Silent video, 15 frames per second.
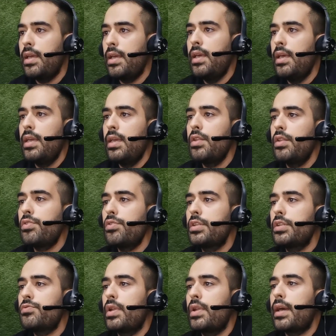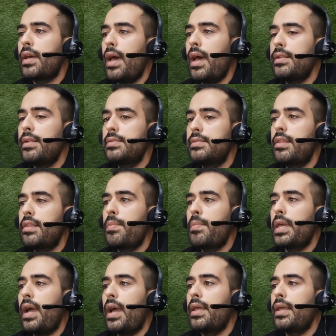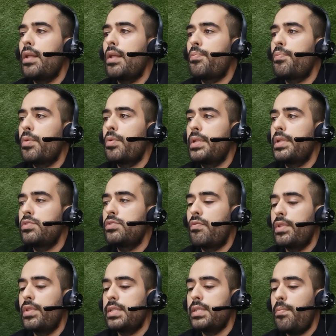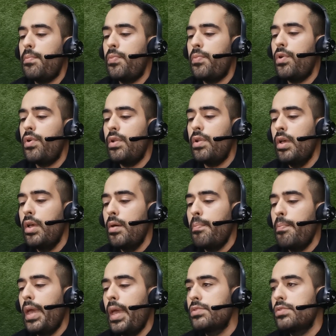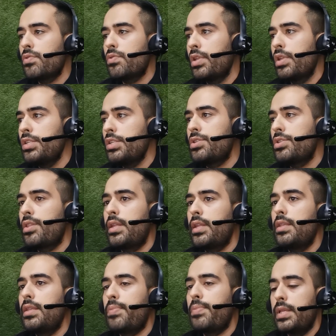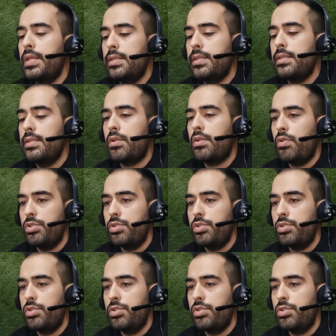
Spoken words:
in order to enhance the mechanical properties of the sample based on each 3D printing technology.